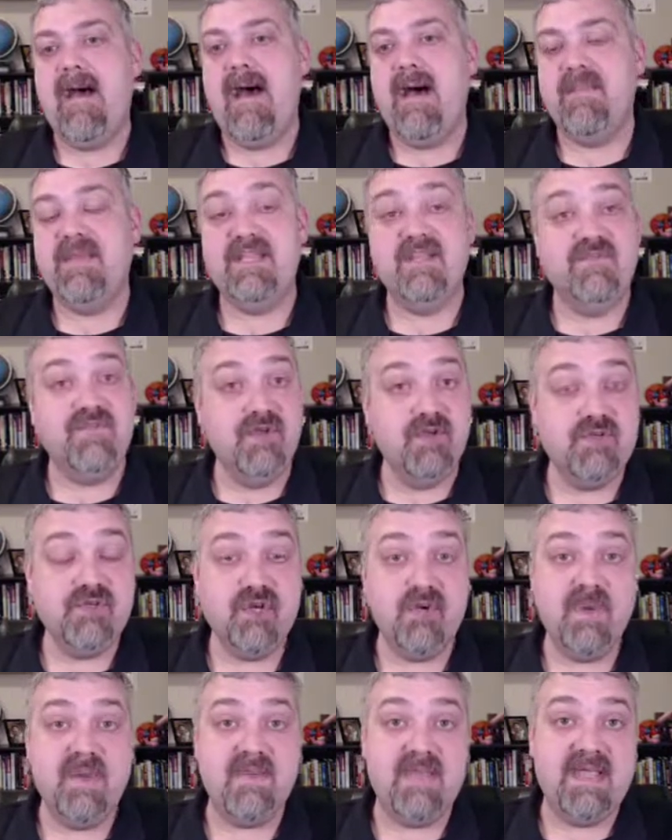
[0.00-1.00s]
Um, in the
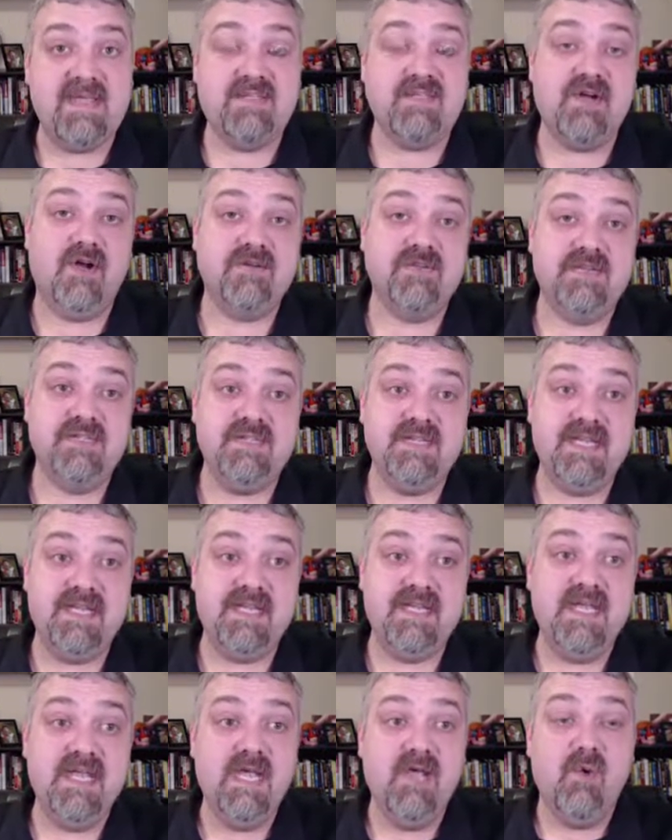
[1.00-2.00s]
future, we may start to
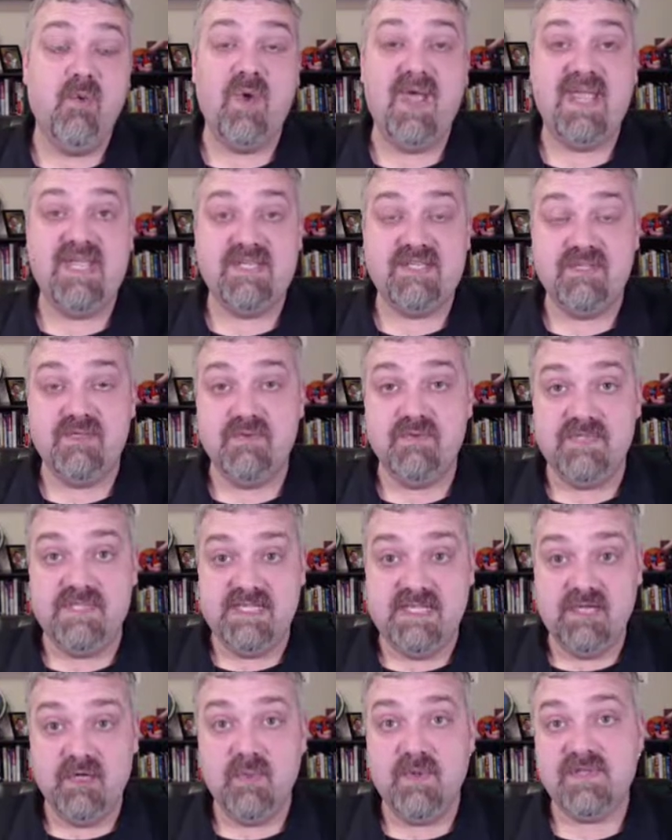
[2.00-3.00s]
see ways to
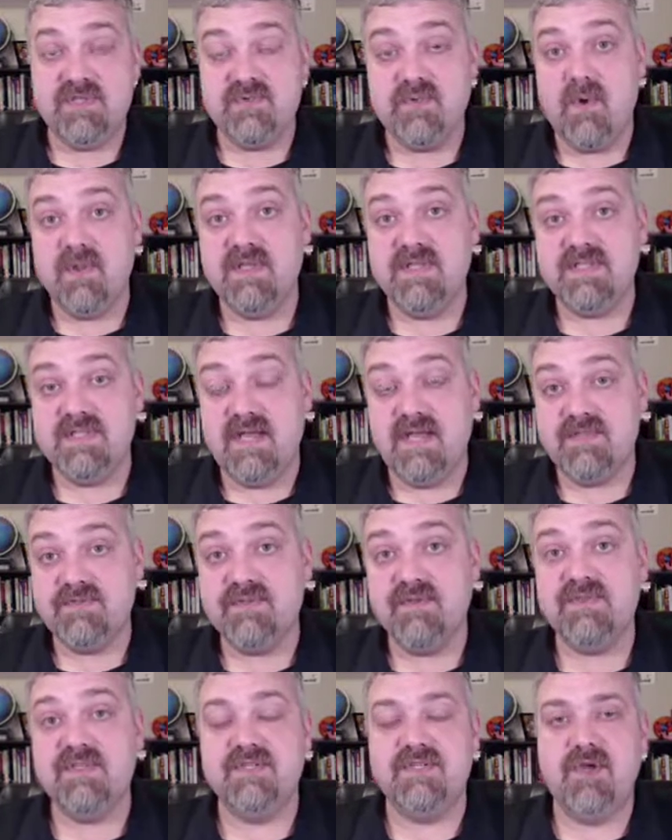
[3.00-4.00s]
deal with swollen
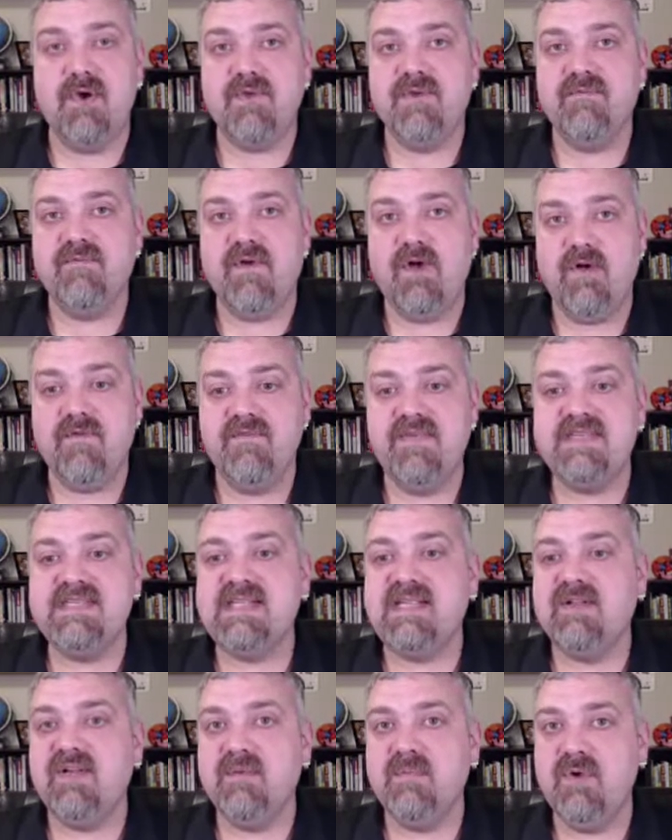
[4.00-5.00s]
tonsils that don't involve
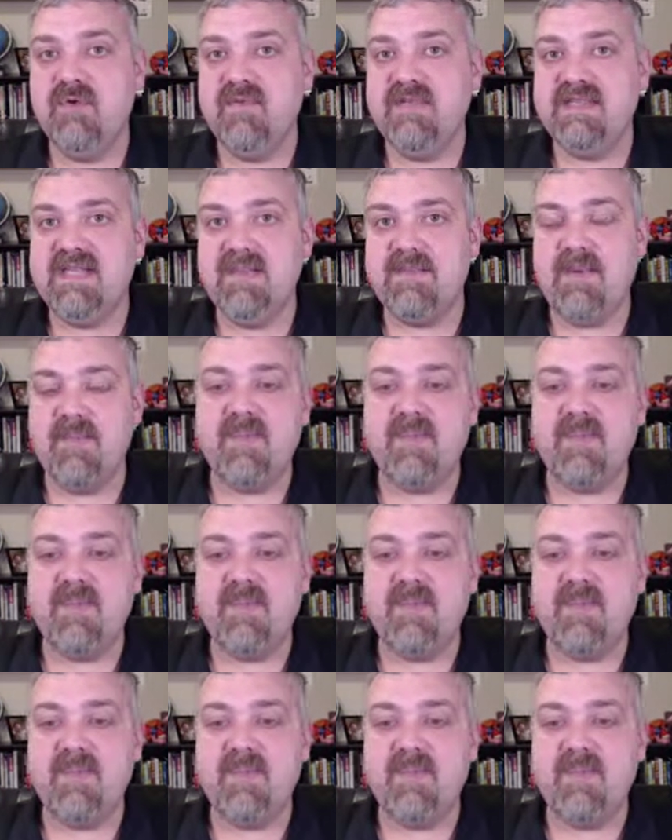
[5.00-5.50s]
physically removing them.